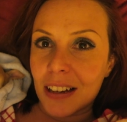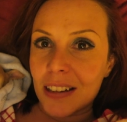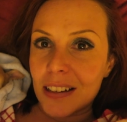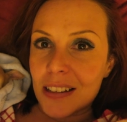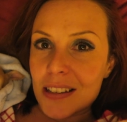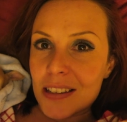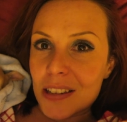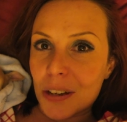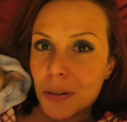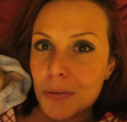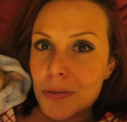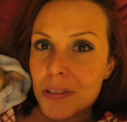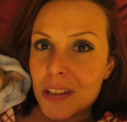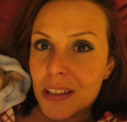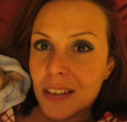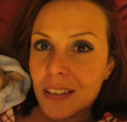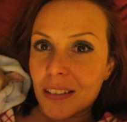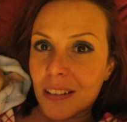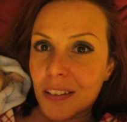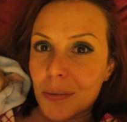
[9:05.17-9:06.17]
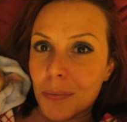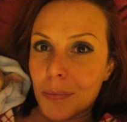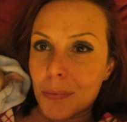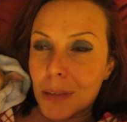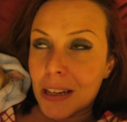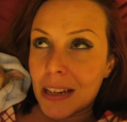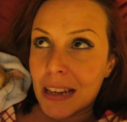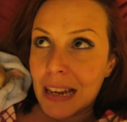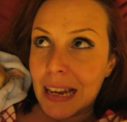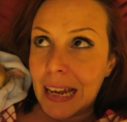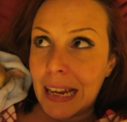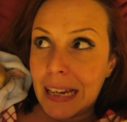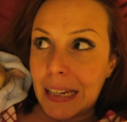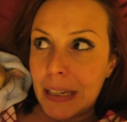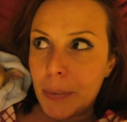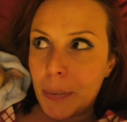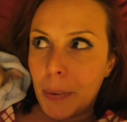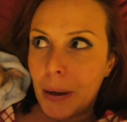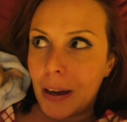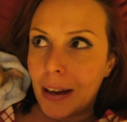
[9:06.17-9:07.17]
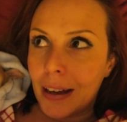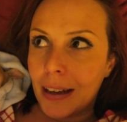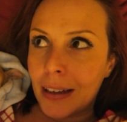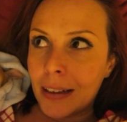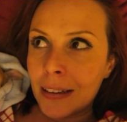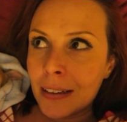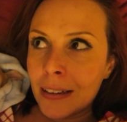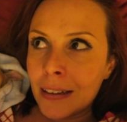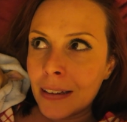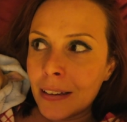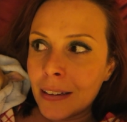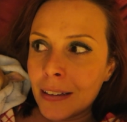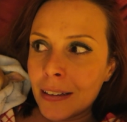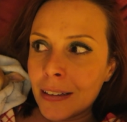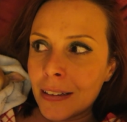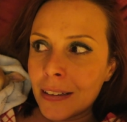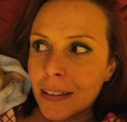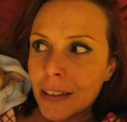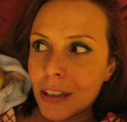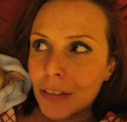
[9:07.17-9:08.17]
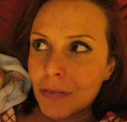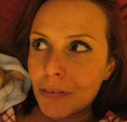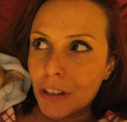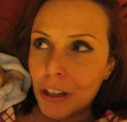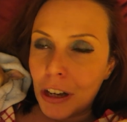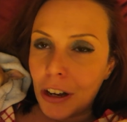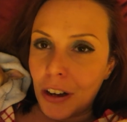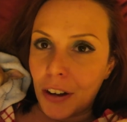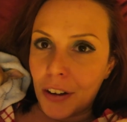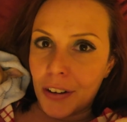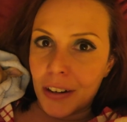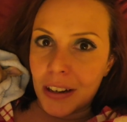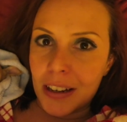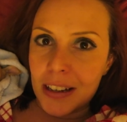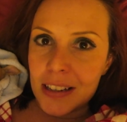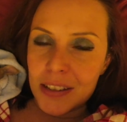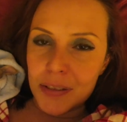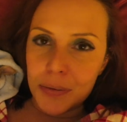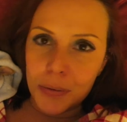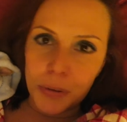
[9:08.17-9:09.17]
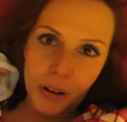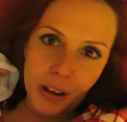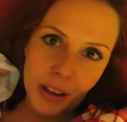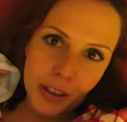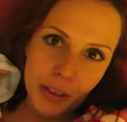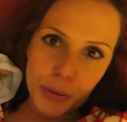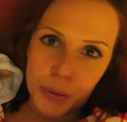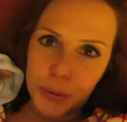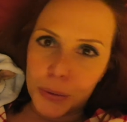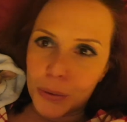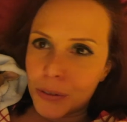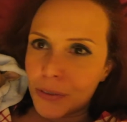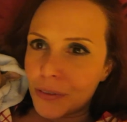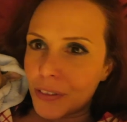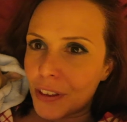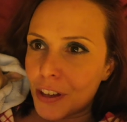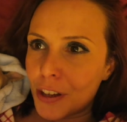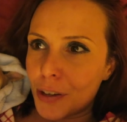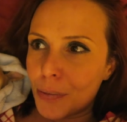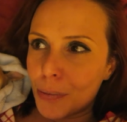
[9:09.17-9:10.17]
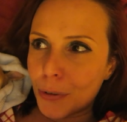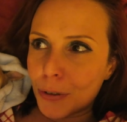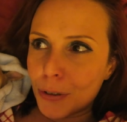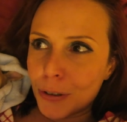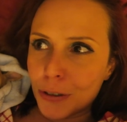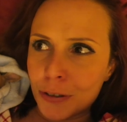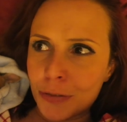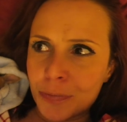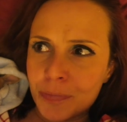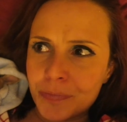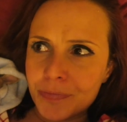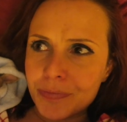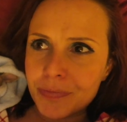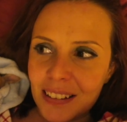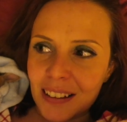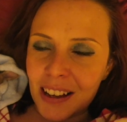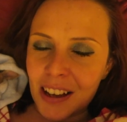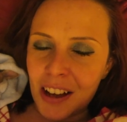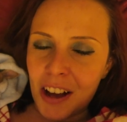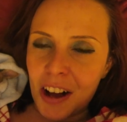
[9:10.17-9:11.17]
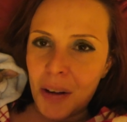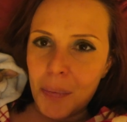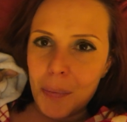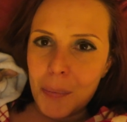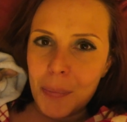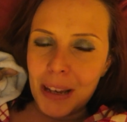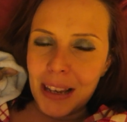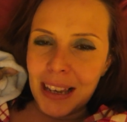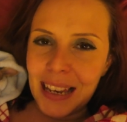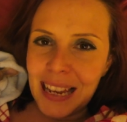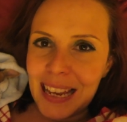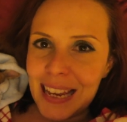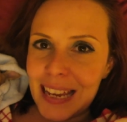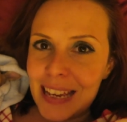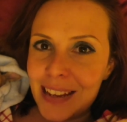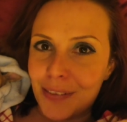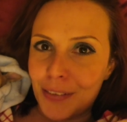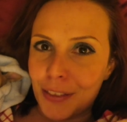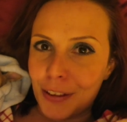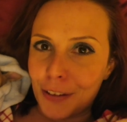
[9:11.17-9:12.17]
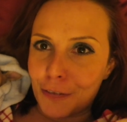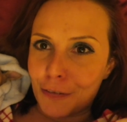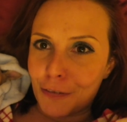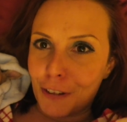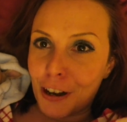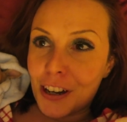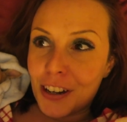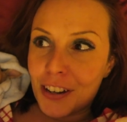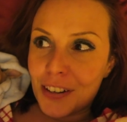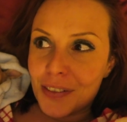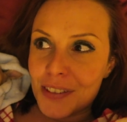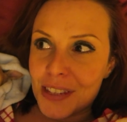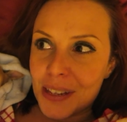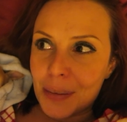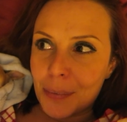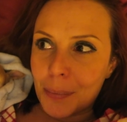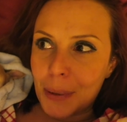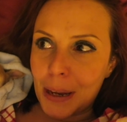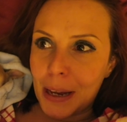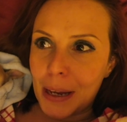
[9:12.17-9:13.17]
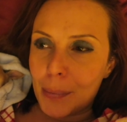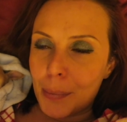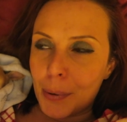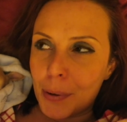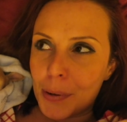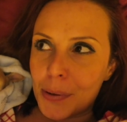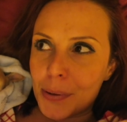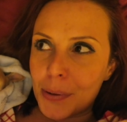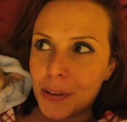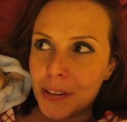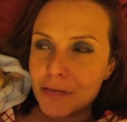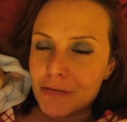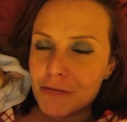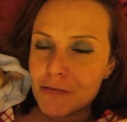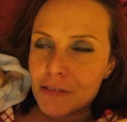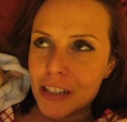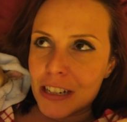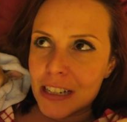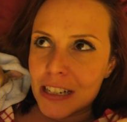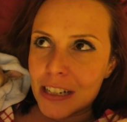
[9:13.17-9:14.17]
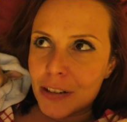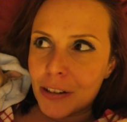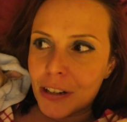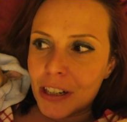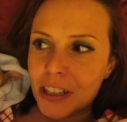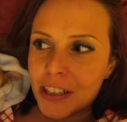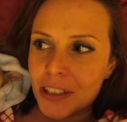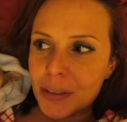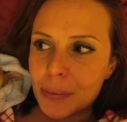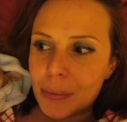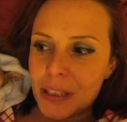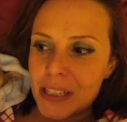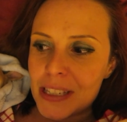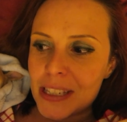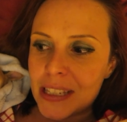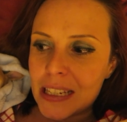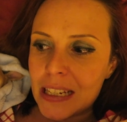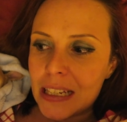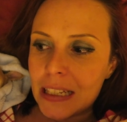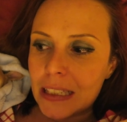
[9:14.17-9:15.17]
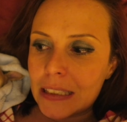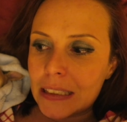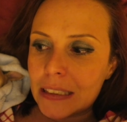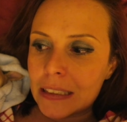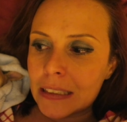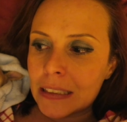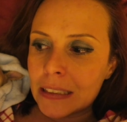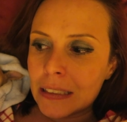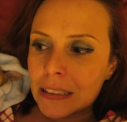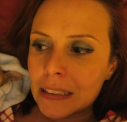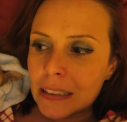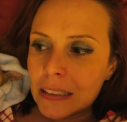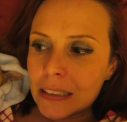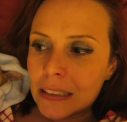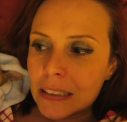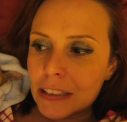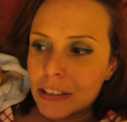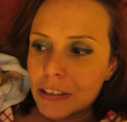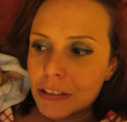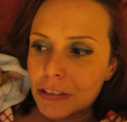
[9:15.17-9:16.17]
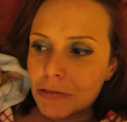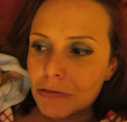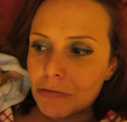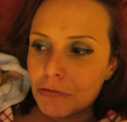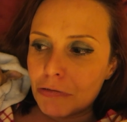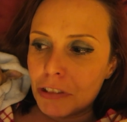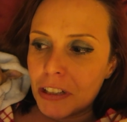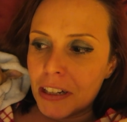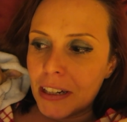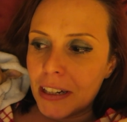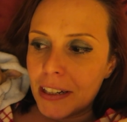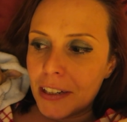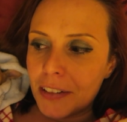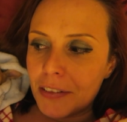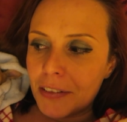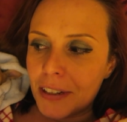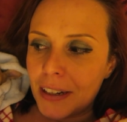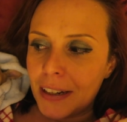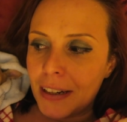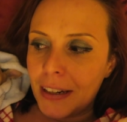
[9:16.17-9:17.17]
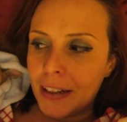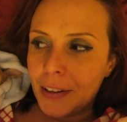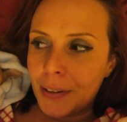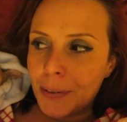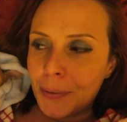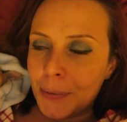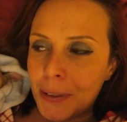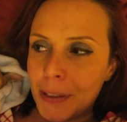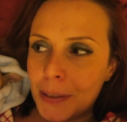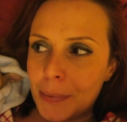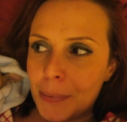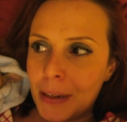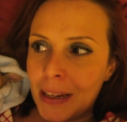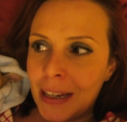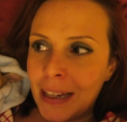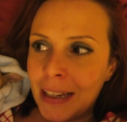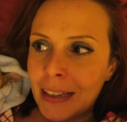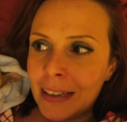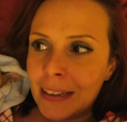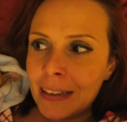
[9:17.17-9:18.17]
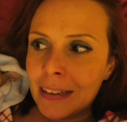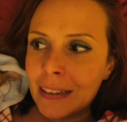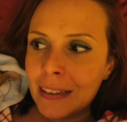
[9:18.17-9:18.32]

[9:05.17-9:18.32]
and insulting them in any way, regardless of what I thought of them. Or I can't believe the front of some people. It really got under my skin. Really, really annoyed me.